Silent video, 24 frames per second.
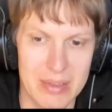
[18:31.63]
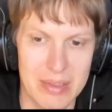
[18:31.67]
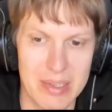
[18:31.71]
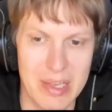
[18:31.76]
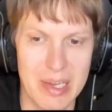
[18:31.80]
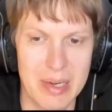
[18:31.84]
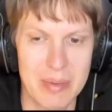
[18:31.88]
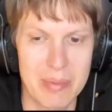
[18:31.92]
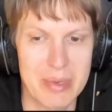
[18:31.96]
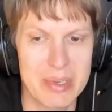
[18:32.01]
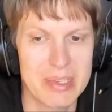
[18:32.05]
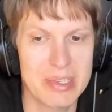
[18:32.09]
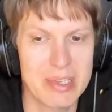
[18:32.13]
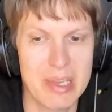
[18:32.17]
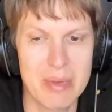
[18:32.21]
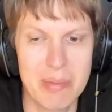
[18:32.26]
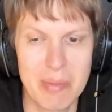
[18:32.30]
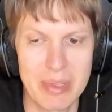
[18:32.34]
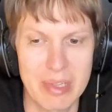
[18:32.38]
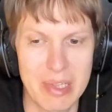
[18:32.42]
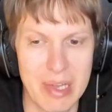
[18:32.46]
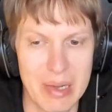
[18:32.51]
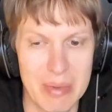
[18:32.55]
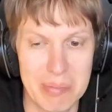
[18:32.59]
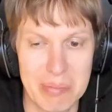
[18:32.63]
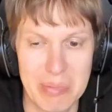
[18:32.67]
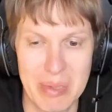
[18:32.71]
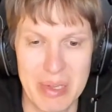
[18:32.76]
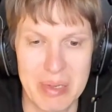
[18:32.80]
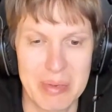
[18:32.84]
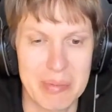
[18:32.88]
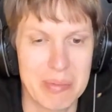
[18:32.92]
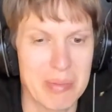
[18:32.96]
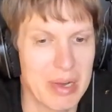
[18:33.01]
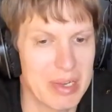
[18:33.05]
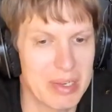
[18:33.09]
database schema dump
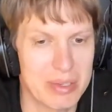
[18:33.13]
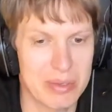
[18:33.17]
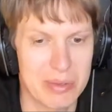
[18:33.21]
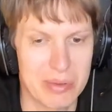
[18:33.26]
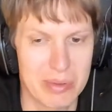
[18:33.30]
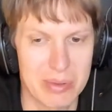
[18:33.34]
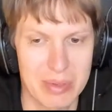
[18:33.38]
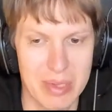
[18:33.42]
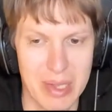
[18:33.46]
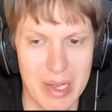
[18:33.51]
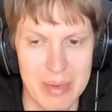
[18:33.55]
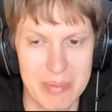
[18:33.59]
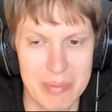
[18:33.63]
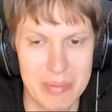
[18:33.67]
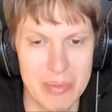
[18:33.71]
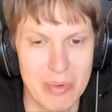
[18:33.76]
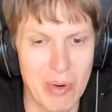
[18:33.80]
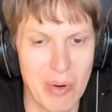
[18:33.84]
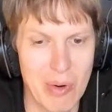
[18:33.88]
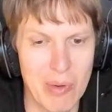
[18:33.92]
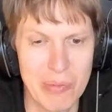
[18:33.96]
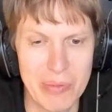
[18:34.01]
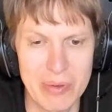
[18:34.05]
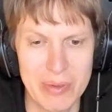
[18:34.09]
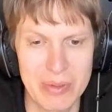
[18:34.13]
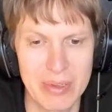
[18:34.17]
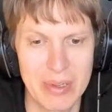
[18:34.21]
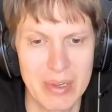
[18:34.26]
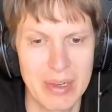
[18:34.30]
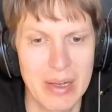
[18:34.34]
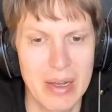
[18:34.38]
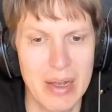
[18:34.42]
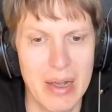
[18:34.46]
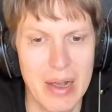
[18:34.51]
like mysqldump often